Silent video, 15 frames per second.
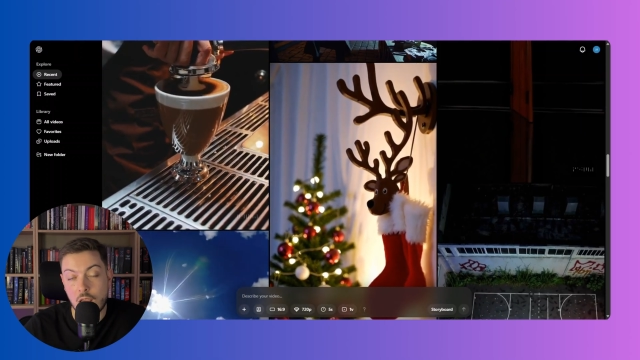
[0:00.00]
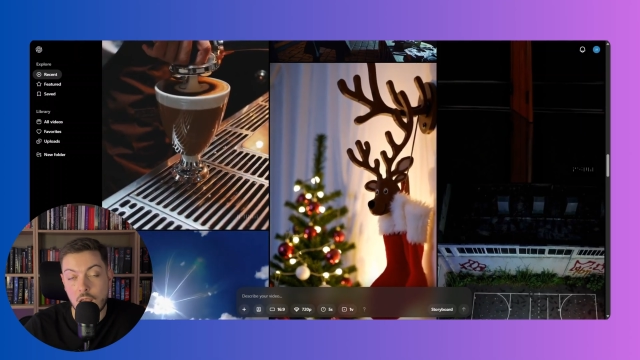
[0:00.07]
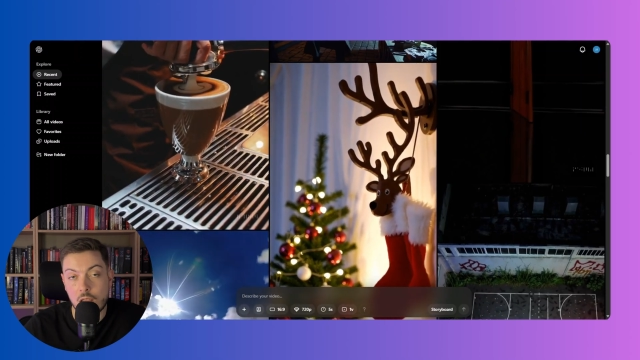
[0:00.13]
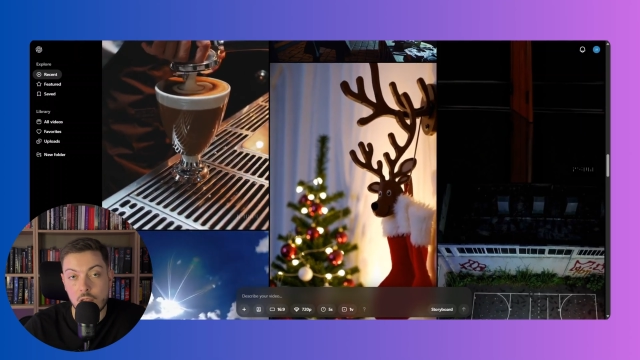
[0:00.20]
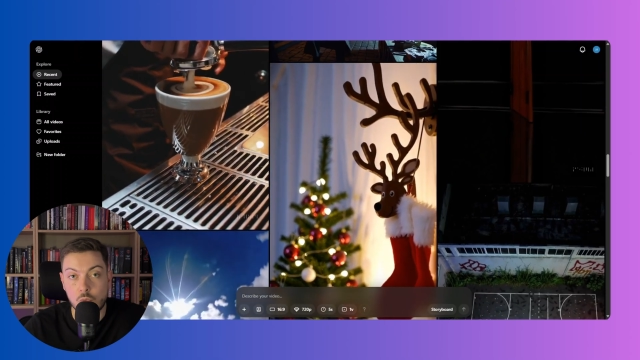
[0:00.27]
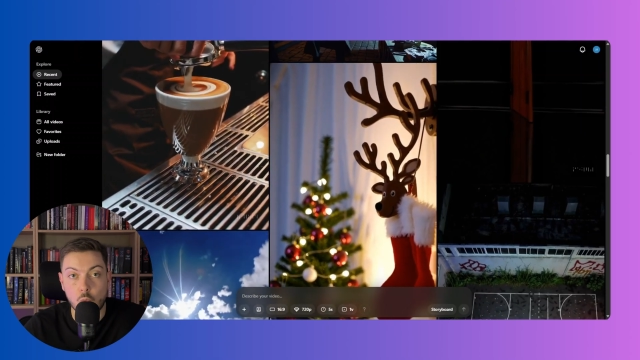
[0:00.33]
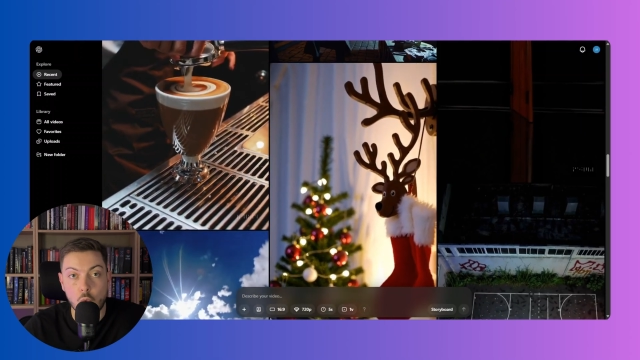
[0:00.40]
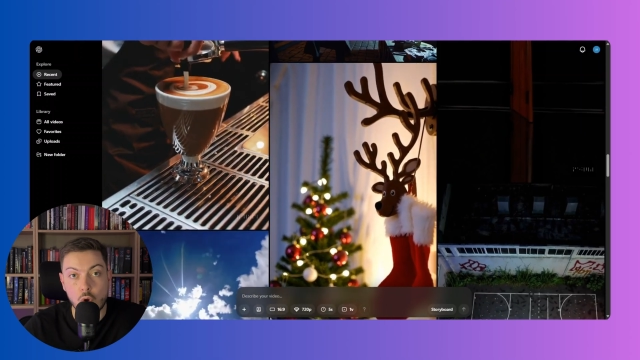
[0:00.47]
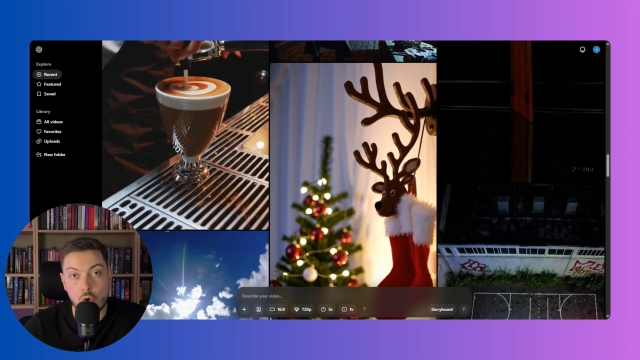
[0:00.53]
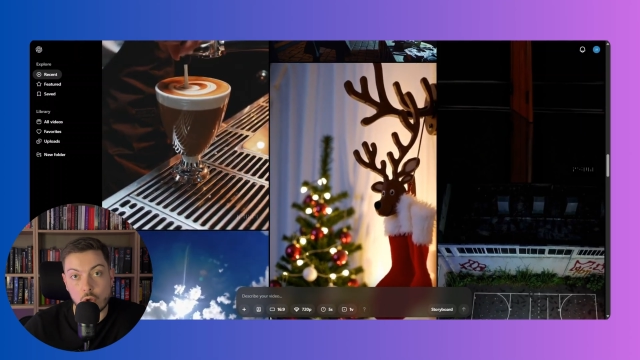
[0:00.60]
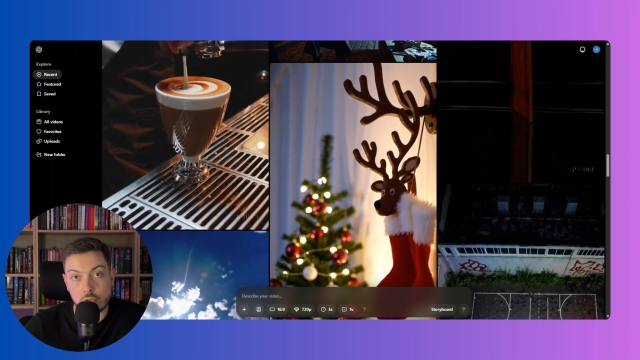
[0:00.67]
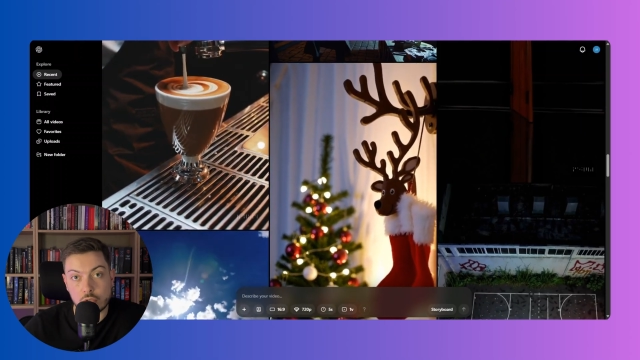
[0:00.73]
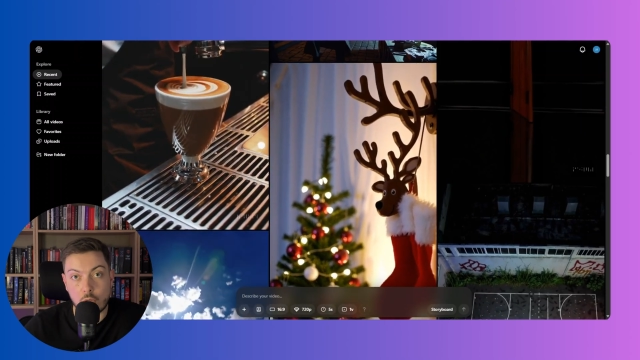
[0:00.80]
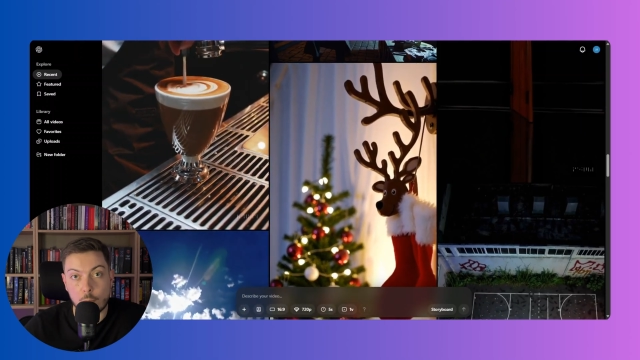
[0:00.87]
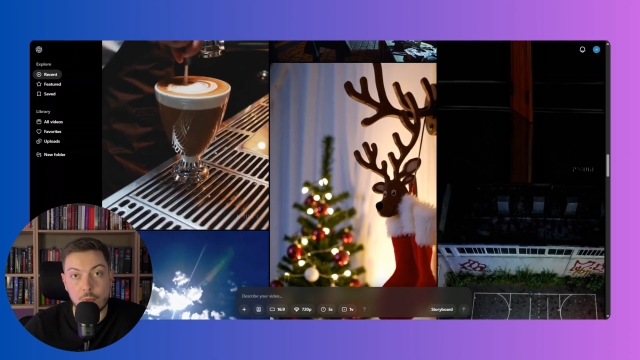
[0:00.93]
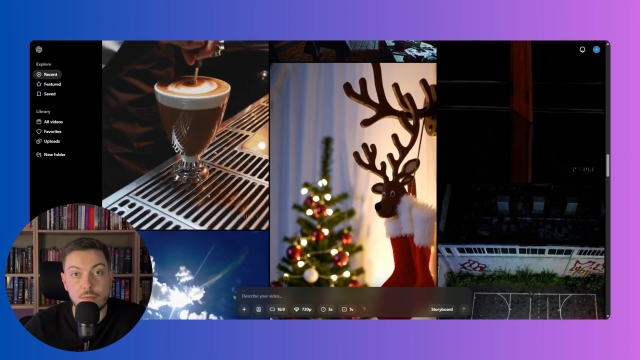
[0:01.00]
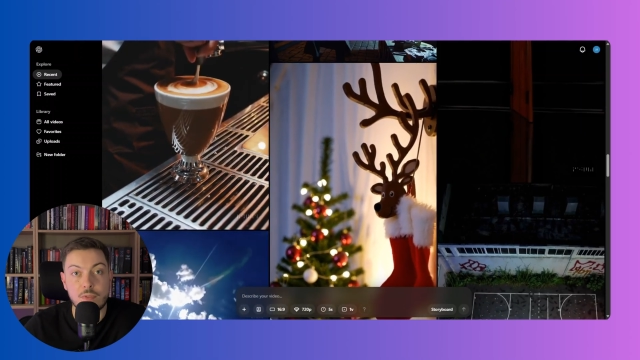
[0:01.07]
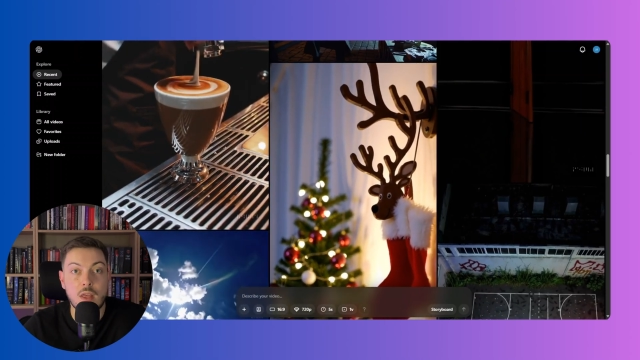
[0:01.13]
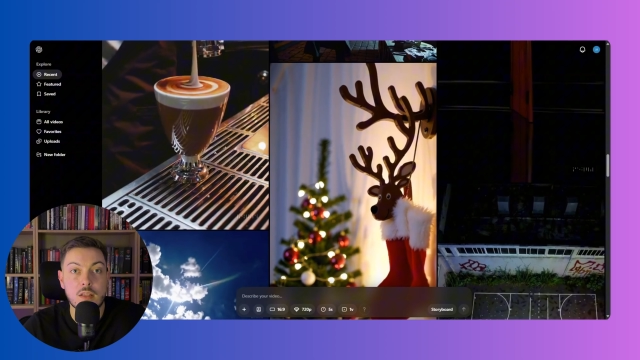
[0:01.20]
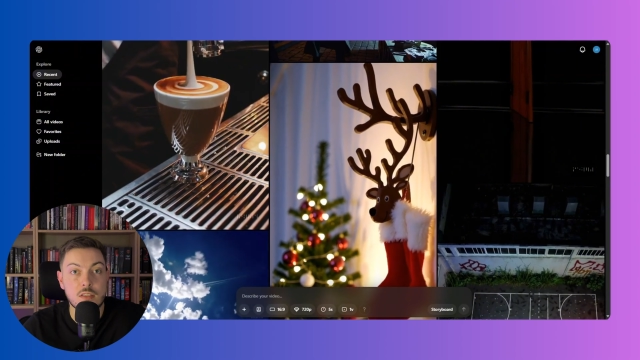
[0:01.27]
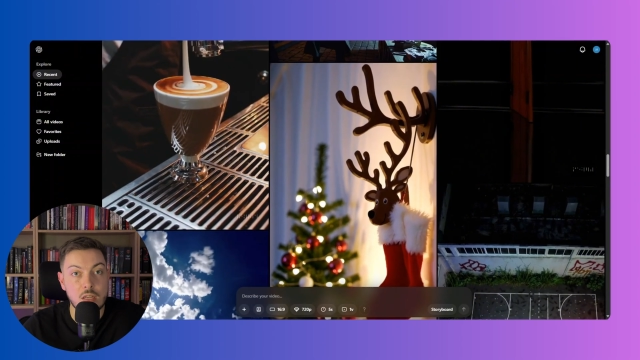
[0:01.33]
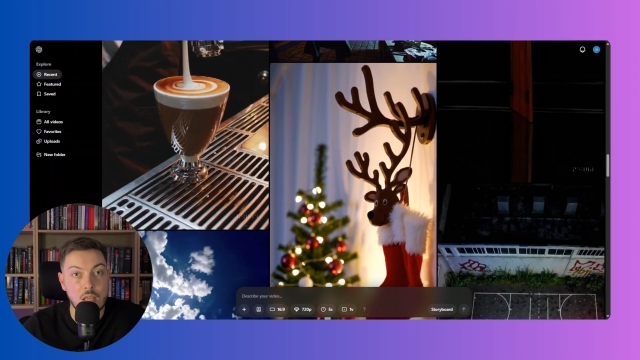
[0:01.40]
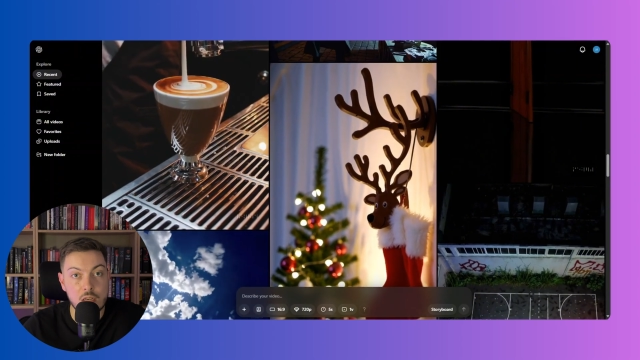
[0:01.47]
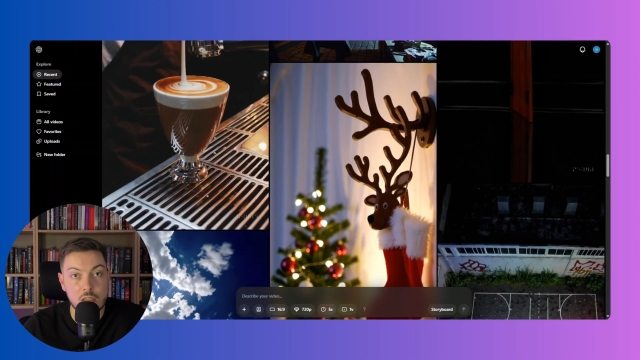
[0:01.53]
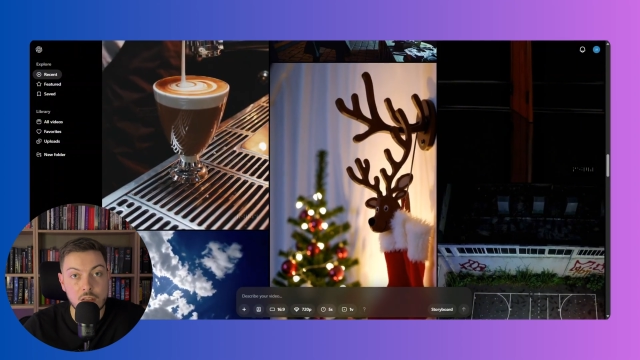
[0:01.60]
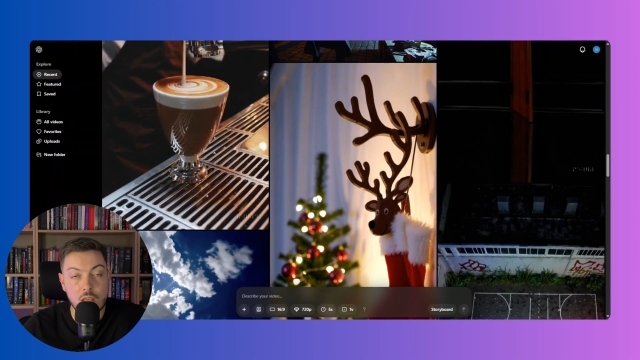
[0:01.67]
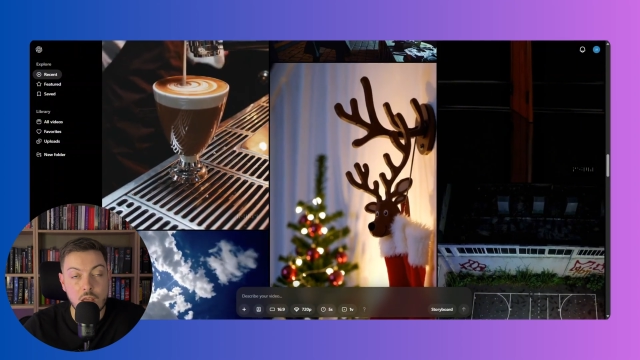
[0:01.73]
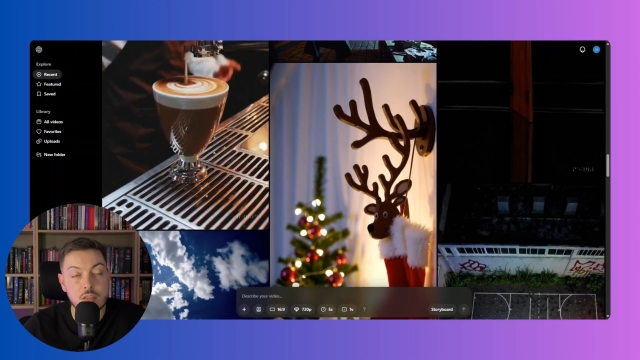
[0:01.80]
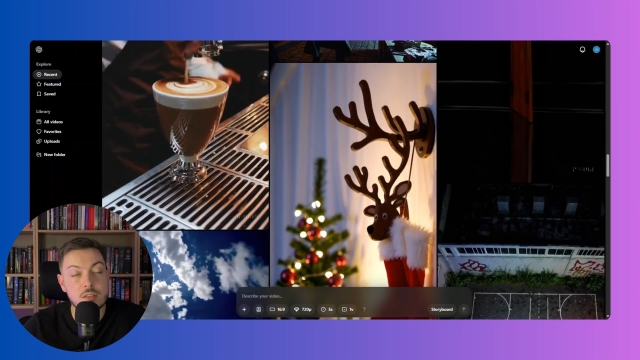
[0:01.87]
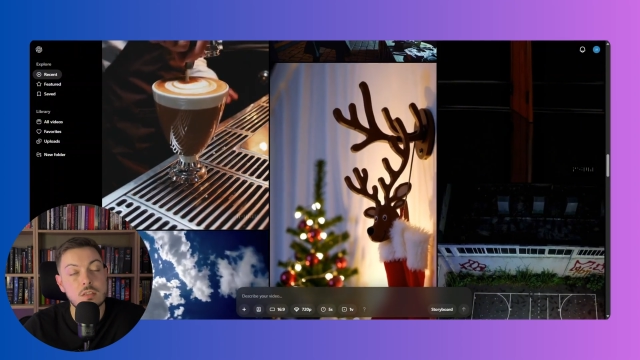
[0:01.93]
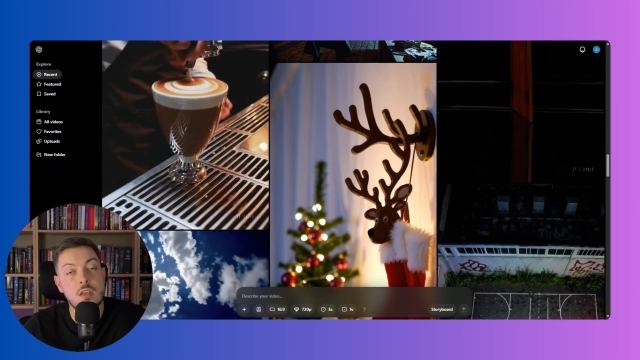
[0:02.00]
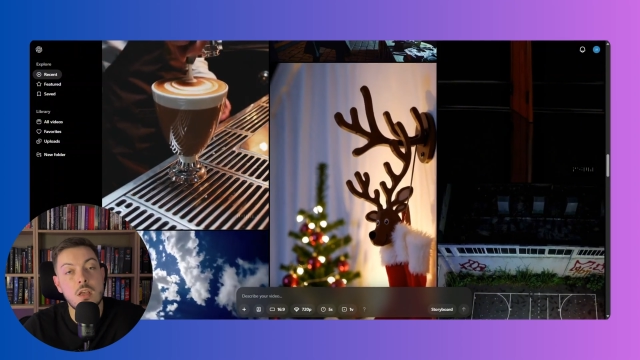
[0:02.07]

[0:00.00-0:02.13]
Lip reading: work on top of that and edit that.